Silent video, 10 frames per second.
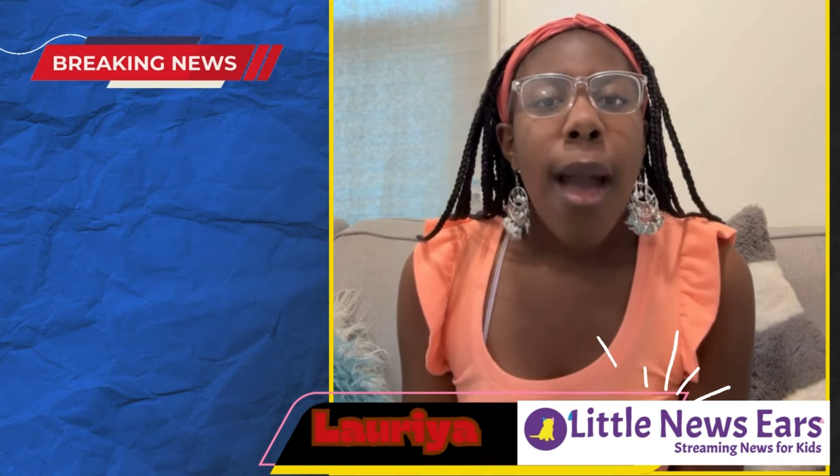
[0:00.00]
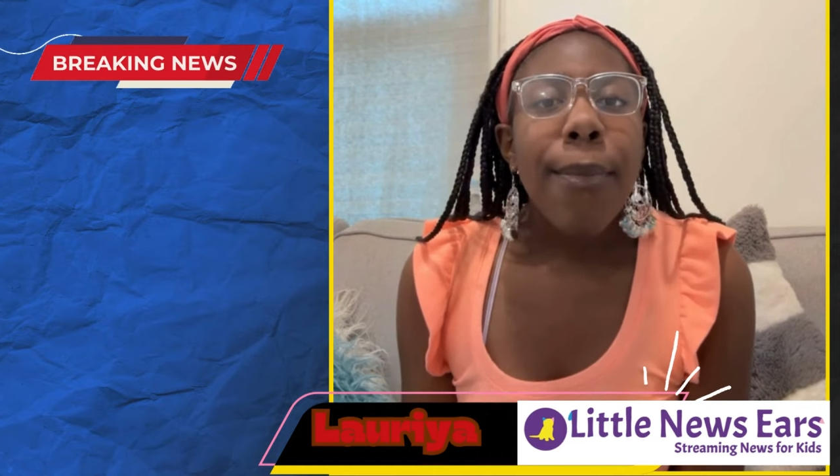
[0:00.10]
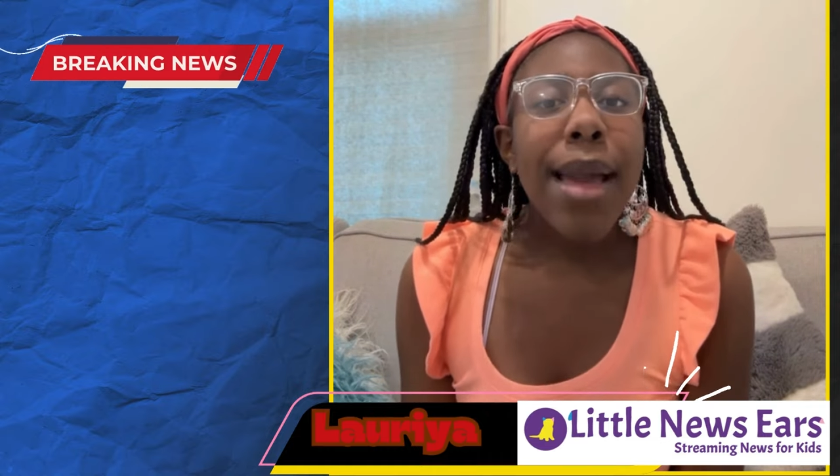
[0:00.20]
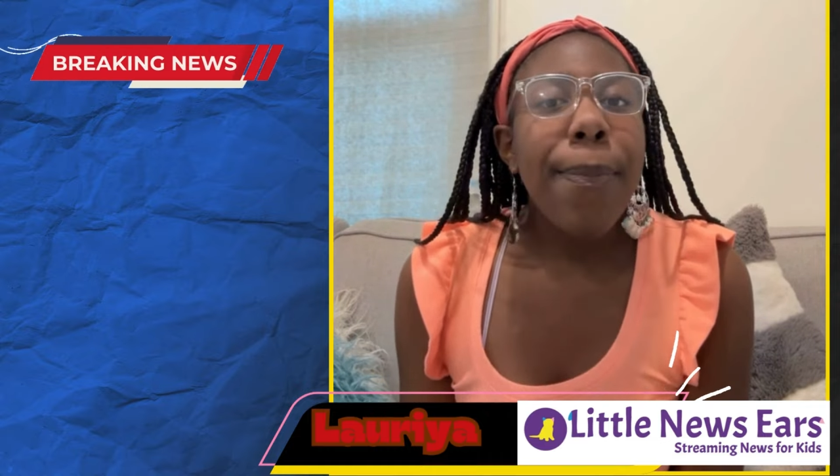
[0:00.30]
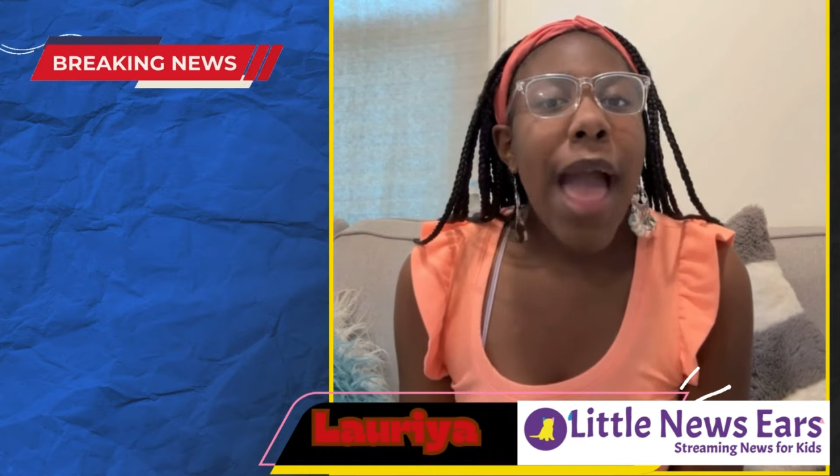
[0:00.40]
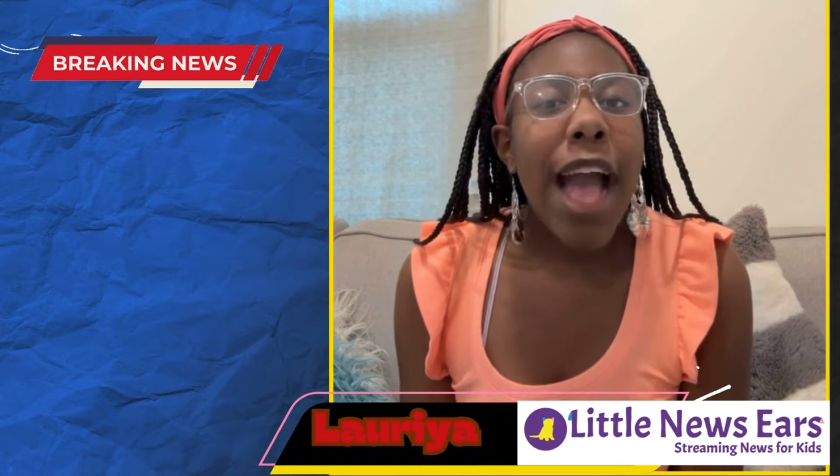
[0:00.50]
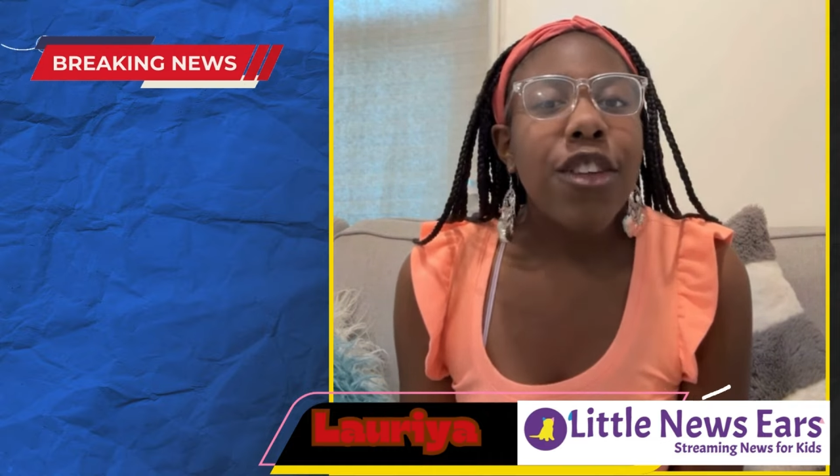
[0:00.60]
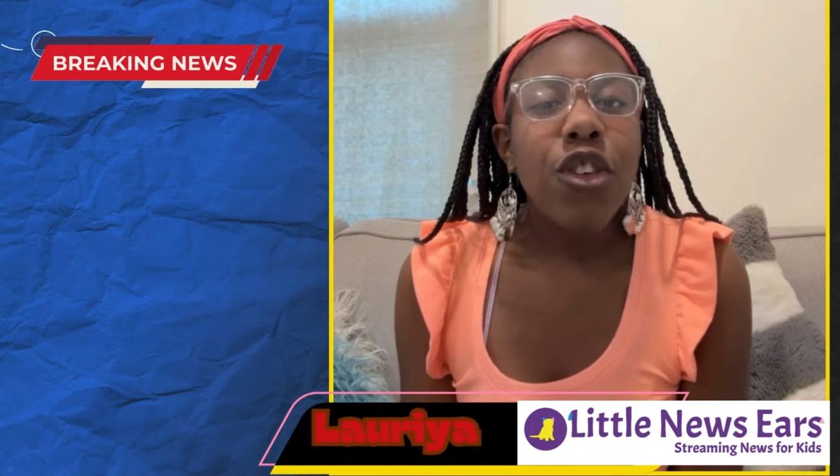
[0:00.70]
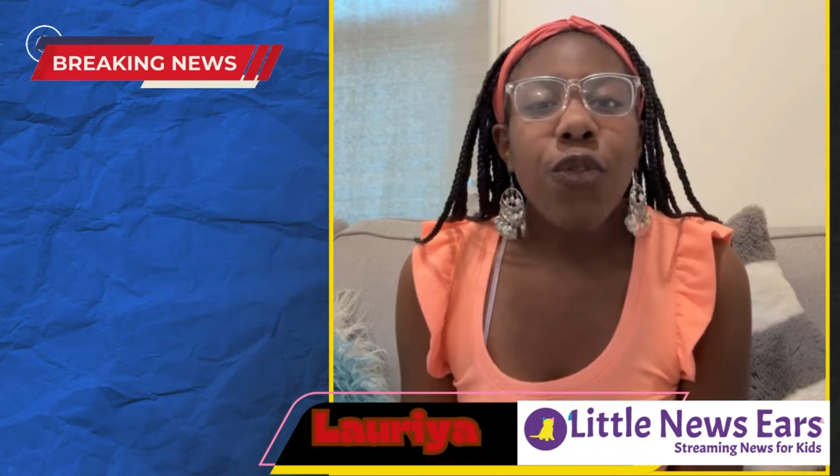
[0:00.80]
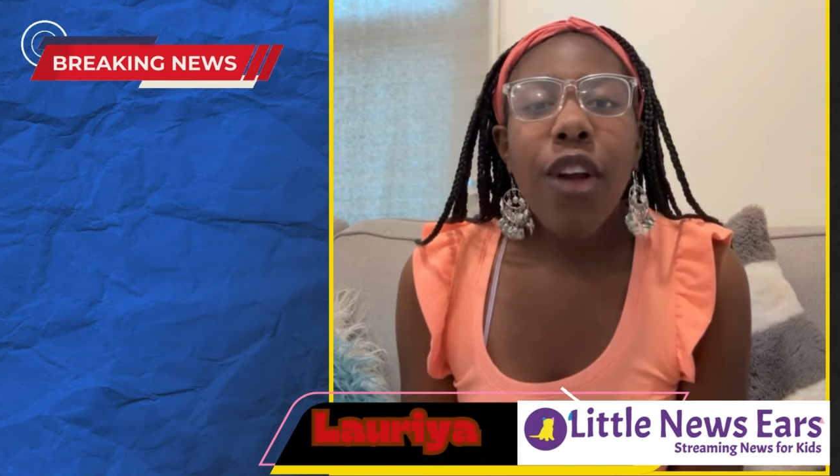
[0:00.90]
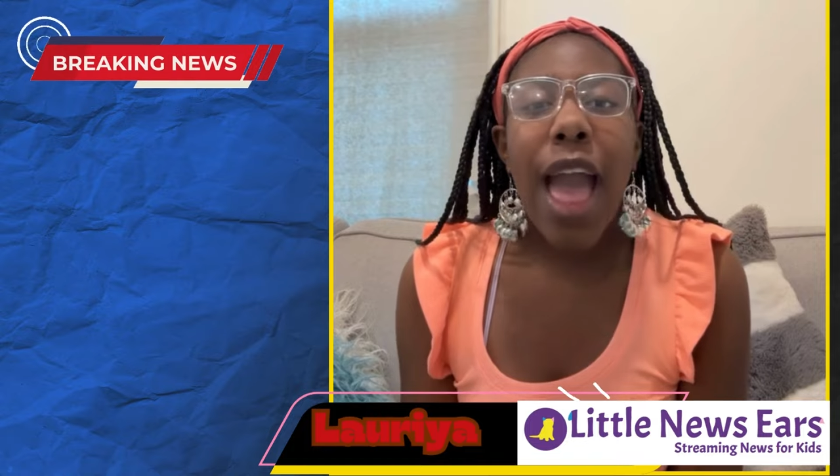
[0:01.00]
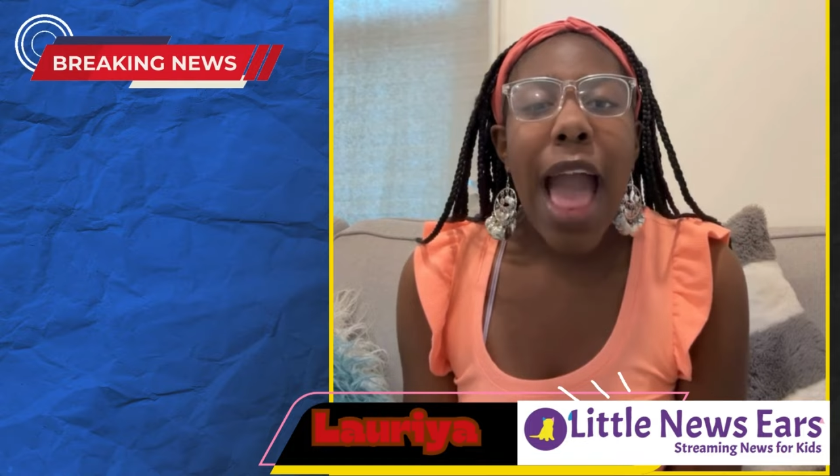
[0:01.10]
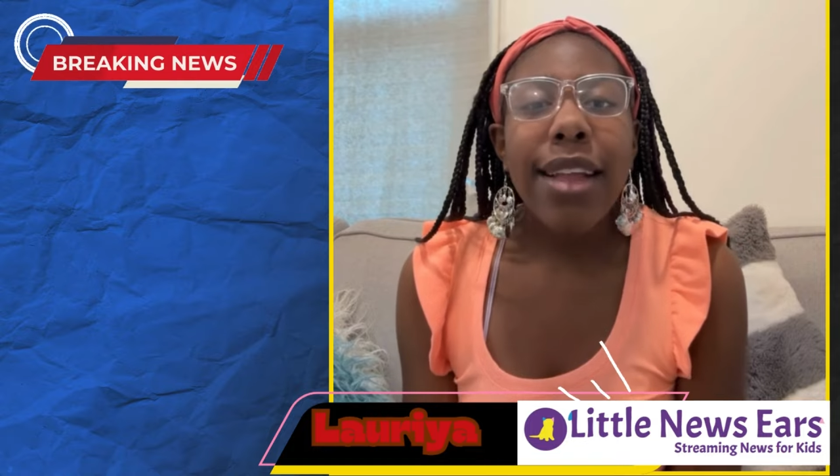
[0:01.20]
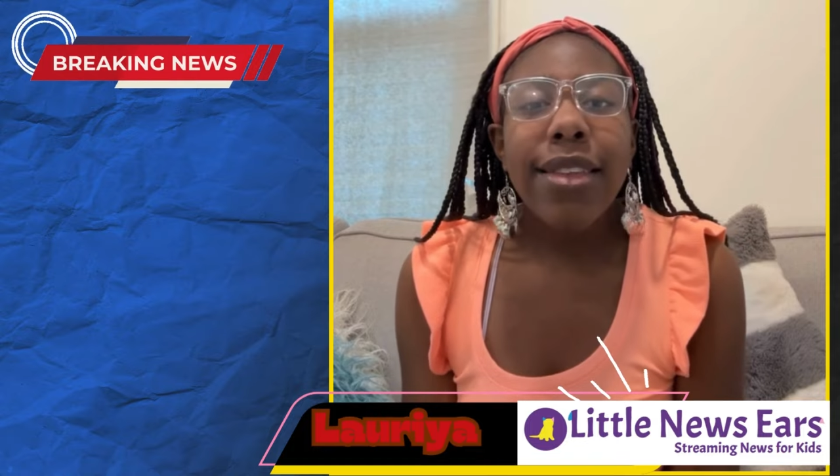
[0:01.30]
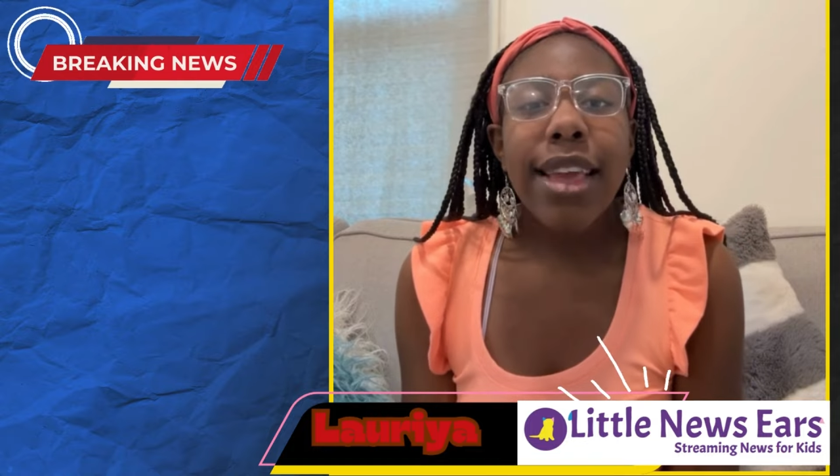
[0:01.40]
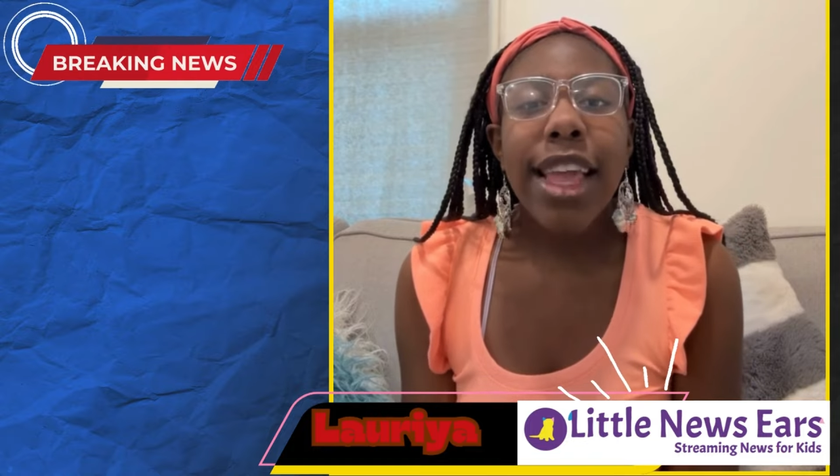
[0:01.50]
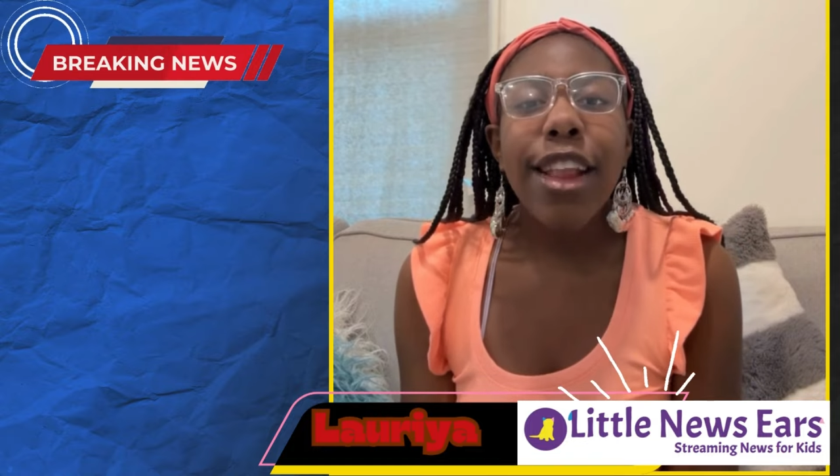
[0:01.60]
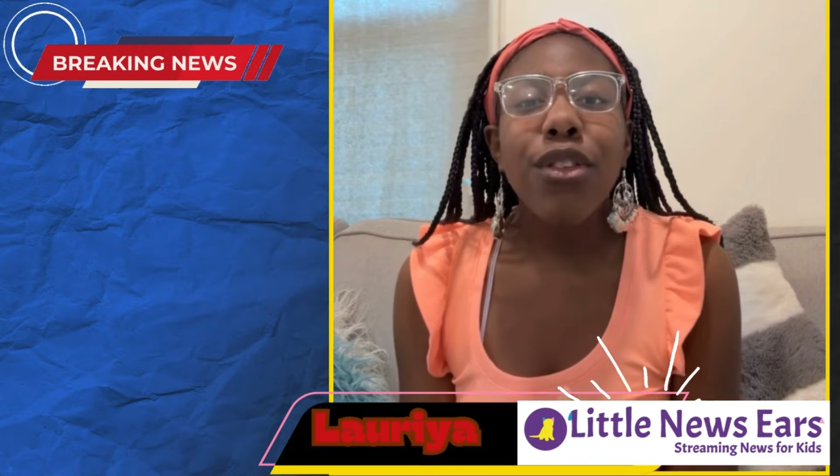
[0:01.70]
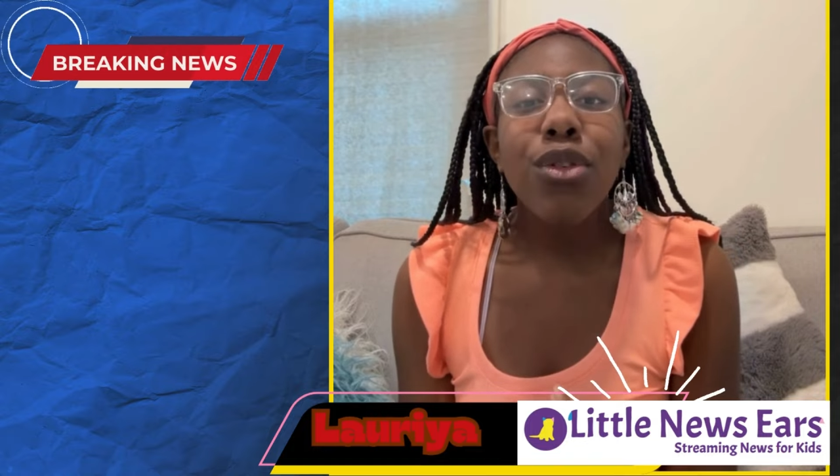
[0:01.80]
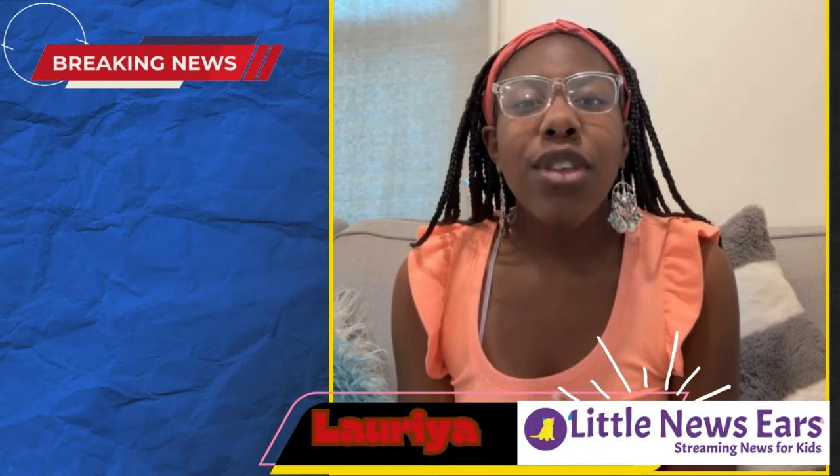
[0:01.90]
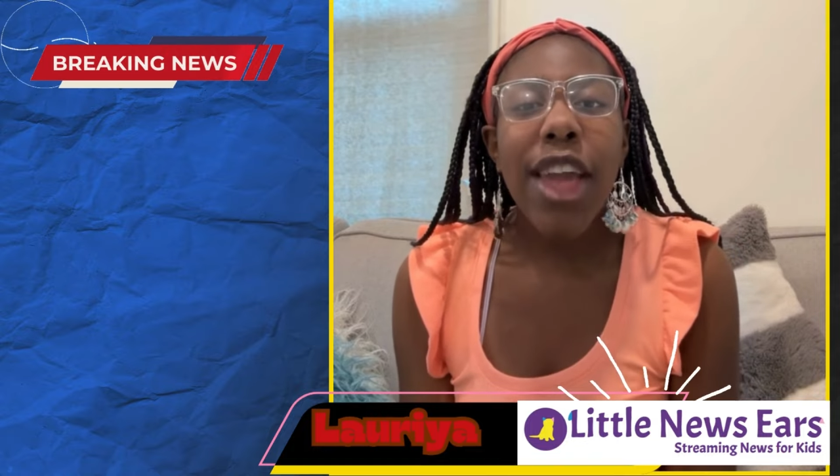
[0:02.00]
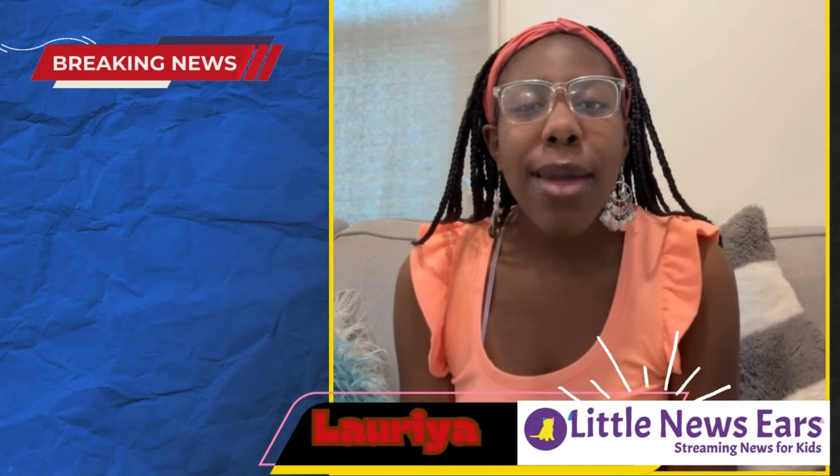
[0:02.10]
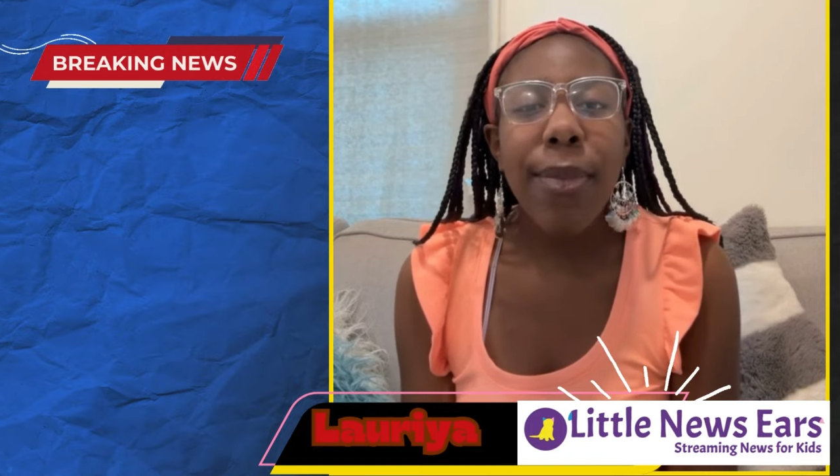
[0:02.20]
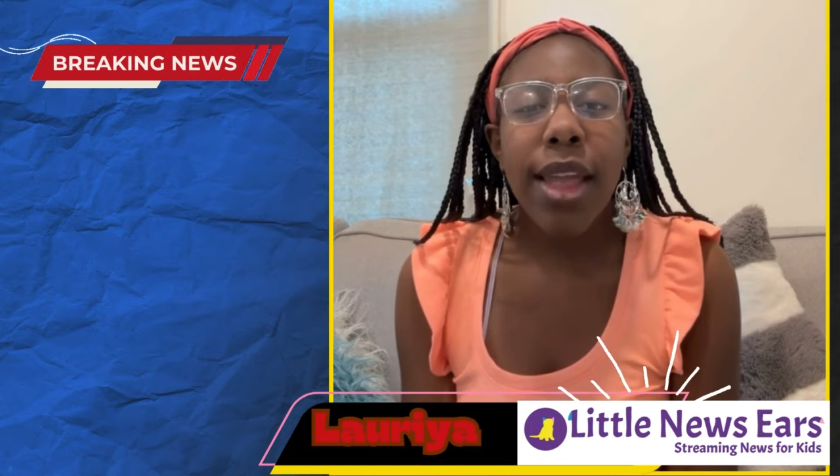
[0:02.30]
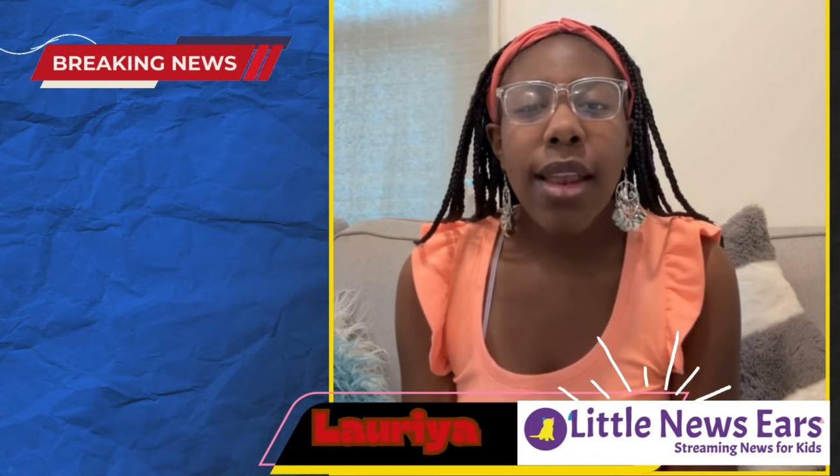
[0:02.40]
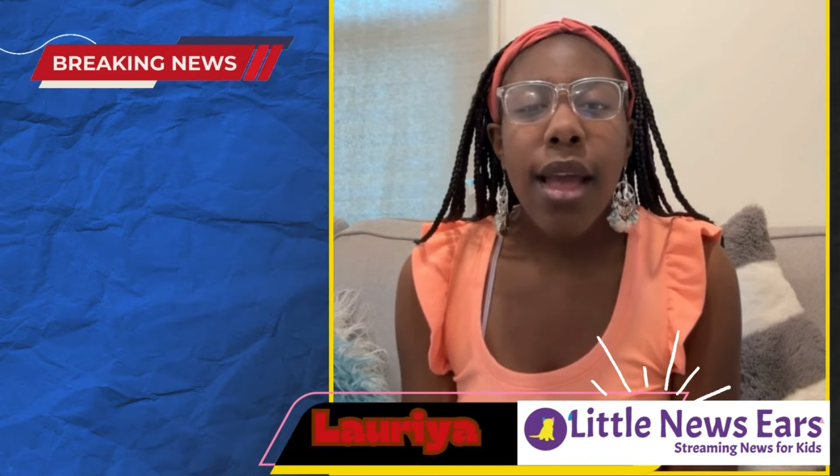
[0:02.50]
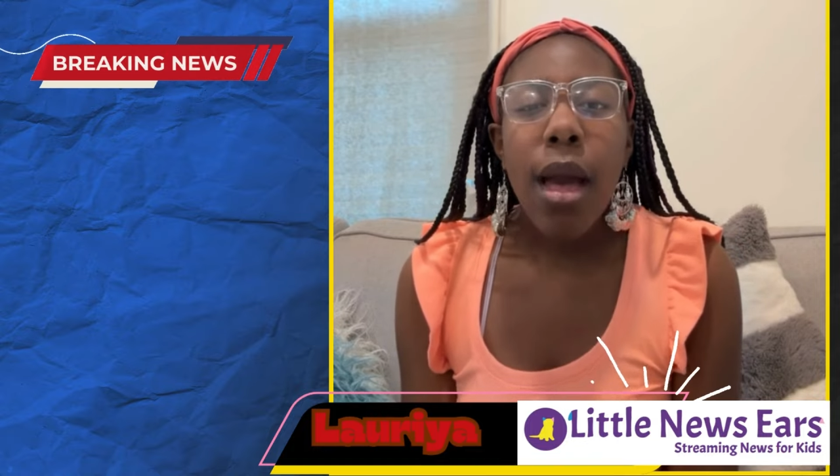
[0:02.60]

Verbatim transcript: my passion for acting and entertainment.